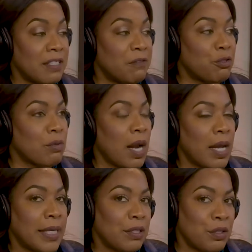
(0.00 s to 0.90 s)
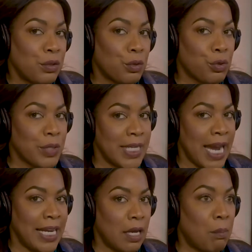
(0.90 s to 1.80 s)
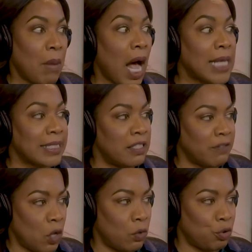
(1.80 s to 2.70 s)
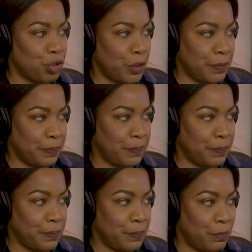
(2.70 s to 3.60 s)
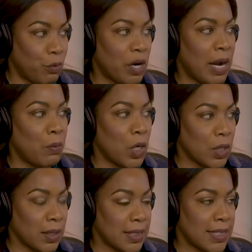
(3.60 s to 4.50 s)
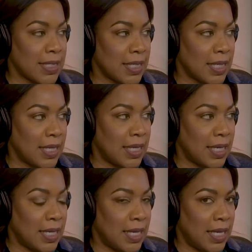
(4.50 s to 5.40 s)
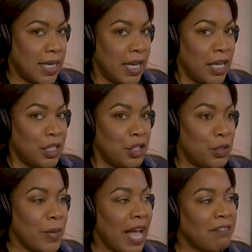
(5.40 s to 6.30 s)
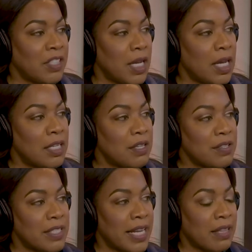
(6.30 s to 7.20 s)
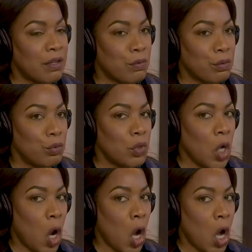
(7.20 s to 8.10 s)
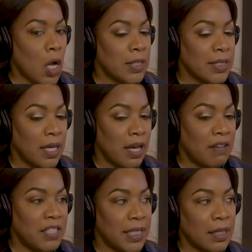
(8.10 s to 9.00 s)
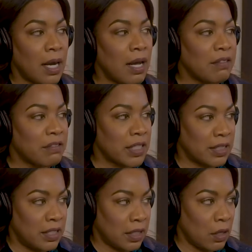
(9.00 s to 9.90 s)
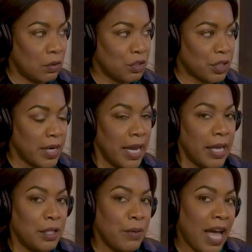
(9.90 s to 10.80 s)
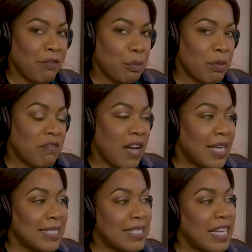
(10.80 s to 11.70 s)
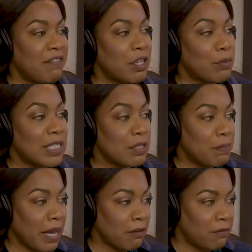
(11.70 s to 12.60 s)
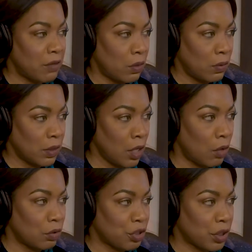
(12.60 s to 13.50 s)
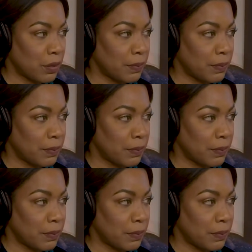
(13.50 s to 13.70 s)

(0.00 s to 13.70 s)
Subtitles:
of trying to create a positive culture where I worked, you have to understand the root cause of any conflict in a culture. You have to provide a safe and respectful culture